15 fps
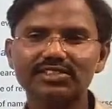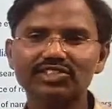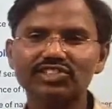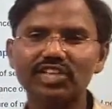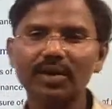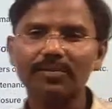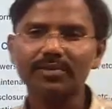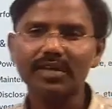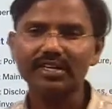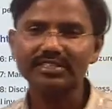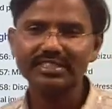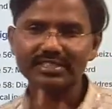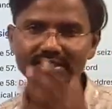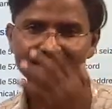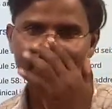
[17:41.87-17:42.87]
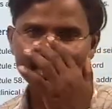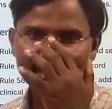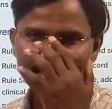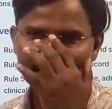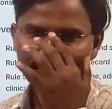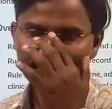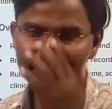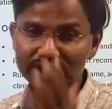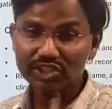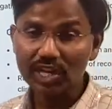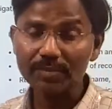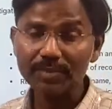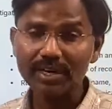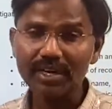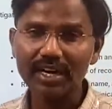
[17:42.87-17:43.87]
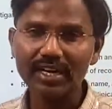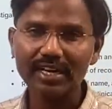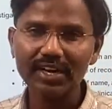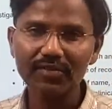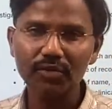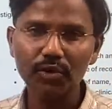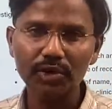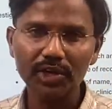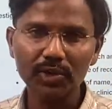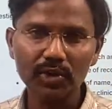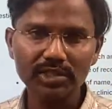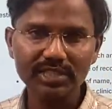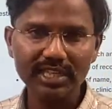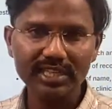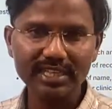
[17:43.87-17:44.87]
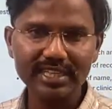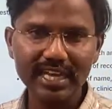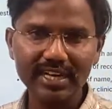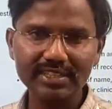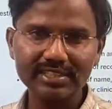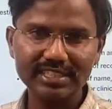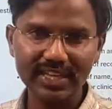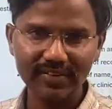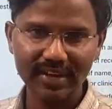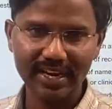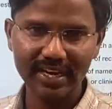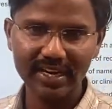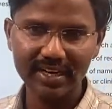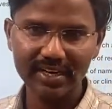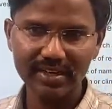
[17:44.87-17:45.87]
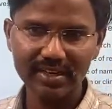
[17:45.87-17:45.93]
chapters. Which chapter contains 14 rules other than 7?